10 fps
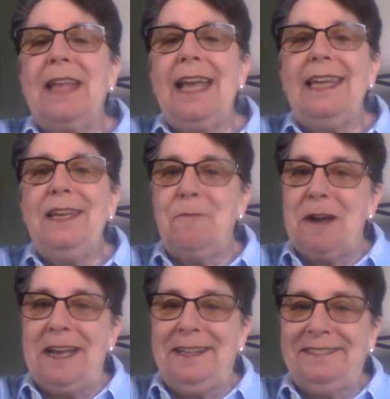
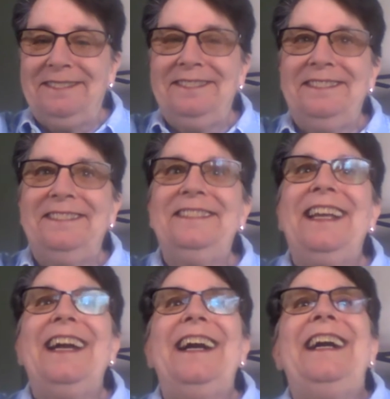anyway,
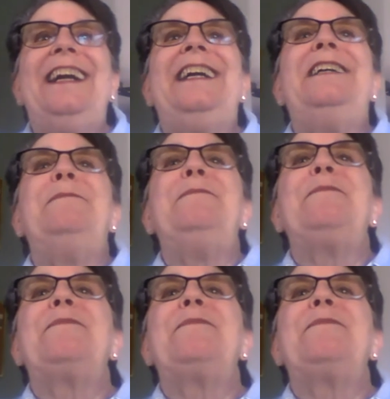um,